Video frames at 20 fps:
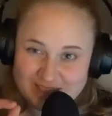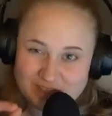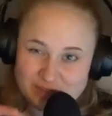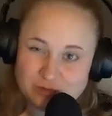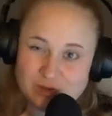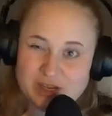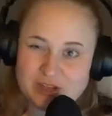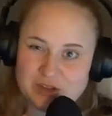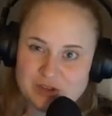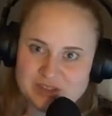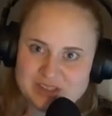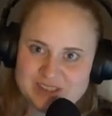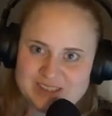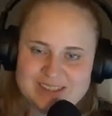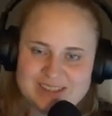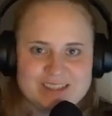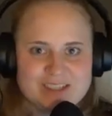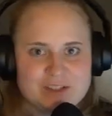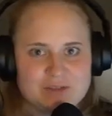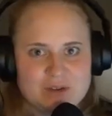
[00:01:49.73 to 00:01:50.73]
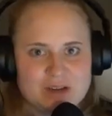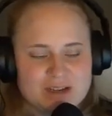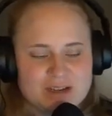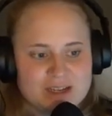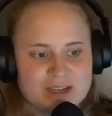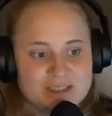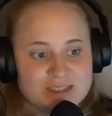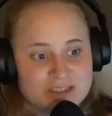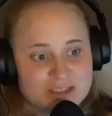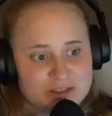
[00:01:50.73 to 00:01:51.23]
good. He's really
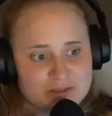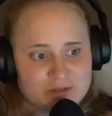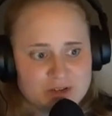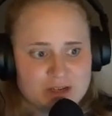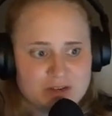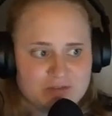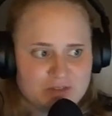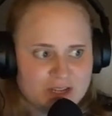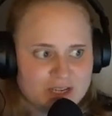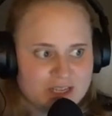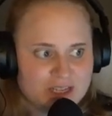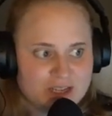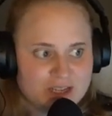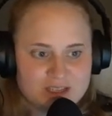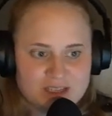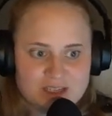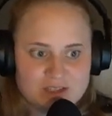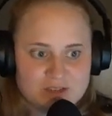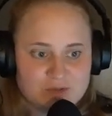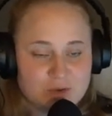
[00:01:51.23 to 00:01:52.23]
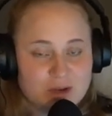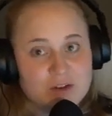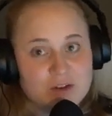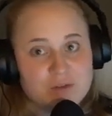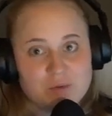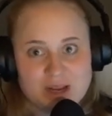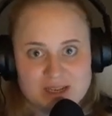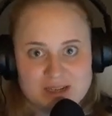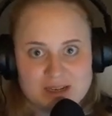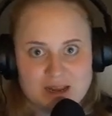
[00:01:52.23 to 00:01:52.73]
nice, and he's really funny, and he's really
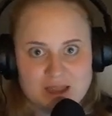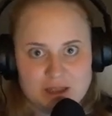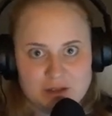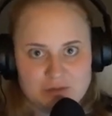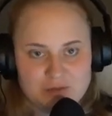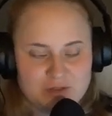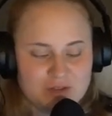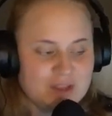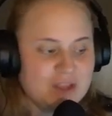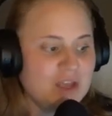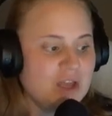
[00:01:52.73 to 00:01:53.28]
great live.